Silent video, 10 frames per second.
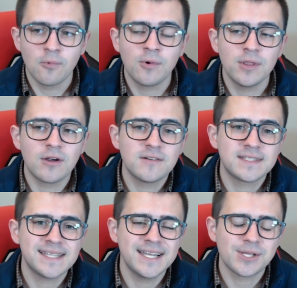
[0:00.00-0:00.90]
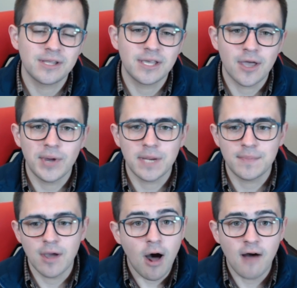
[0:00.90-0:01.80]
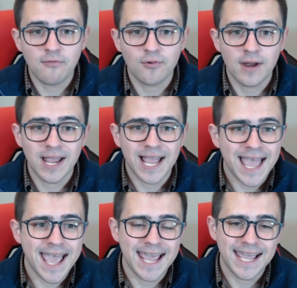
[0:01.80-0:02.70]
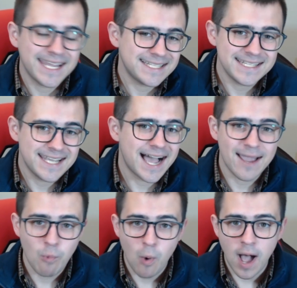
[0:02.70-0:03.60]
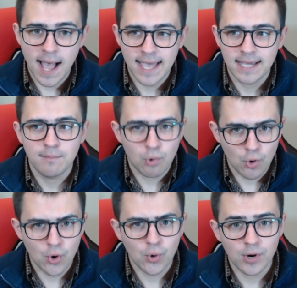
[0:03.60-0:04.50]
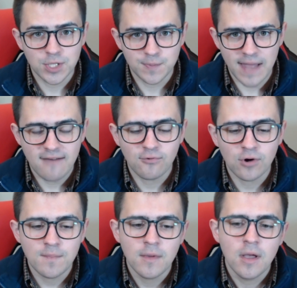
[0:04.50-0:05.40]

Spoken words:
where they're essentially going to be offering a DIY brokerage platform.